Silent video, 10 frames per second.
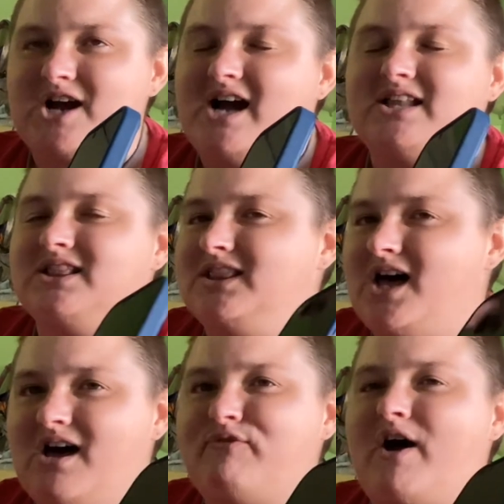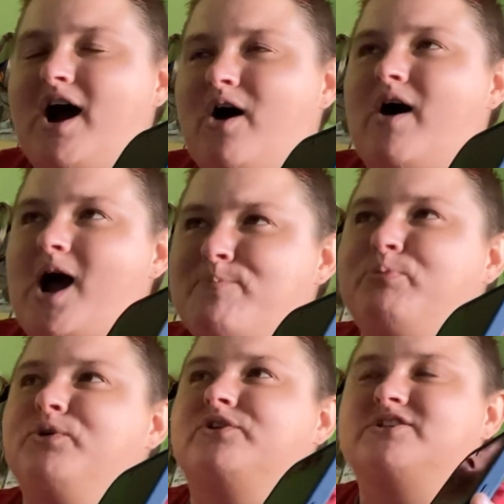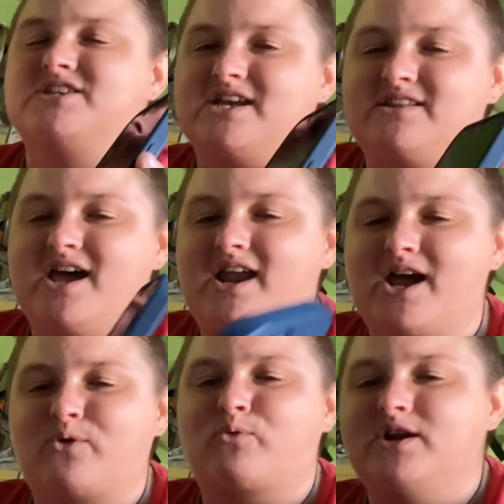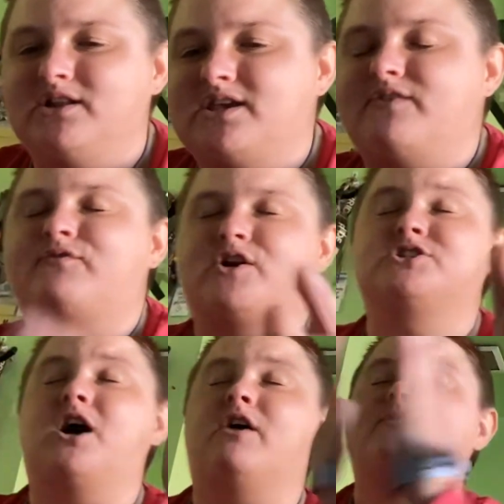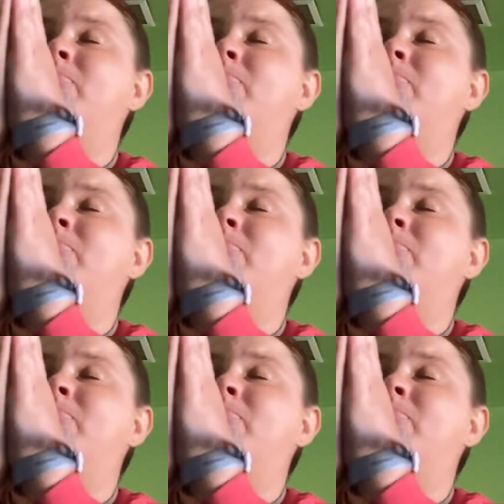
I love how Apple did that. First off,